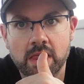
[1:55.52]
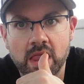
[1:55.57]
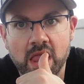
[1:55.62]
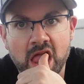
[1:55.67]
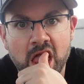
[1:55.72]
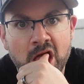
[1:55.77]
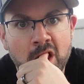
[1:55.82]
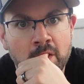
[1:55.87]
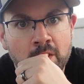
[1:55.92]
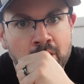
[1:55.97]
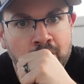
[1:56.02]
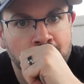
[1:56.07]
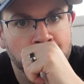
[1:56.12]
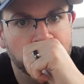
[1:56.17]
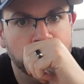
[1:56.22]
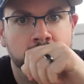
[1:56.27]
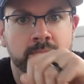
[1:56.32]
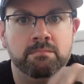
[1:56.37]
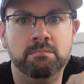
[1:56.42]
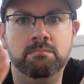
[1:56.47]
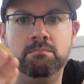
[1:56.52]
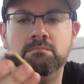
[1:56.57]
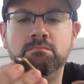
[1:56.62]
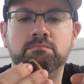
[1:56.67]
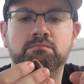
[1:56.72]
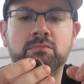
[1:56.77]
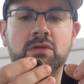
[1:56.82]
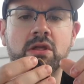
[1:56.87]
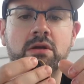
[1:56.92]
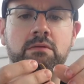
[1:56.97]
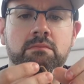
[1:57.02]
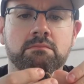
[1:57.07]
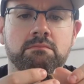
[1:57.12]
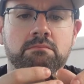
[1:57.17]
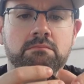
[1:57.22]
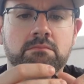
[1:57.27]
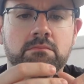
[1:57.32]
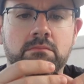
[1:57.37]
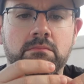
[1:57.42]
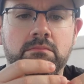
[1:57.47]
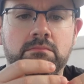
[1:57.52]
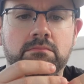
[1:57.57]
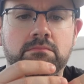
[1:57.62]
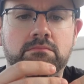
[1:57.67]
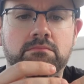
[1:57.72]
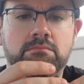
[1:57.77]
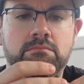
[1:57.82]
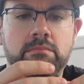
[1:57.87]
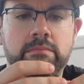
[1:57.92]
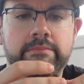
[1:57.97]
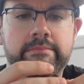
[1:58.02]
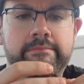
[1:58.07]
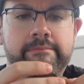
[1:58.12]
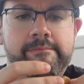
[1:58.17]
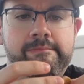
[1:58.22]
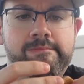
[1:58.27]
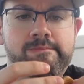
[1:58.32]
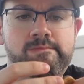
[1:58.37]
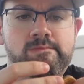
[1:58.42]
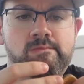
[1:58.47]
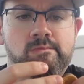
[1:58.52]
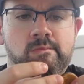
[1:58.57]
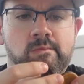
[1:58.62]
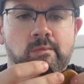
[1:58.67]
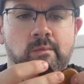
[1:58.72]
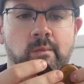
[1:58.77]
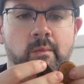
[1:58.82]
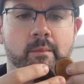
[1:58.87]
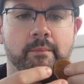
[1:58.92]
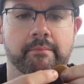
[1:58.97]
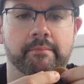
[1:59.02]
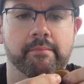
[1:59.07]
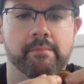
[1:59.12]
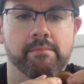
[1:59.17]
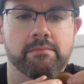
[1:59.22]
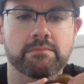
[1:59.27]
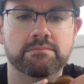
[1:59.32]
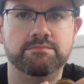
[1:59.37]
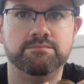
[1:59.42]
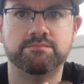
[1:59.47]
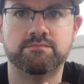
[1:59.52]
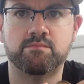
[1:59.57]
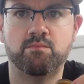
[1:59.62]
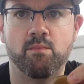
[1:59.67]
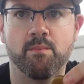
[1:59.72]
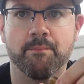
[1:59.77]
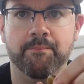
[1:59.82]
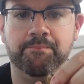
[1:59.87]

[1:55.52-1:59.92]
Nobody speaks.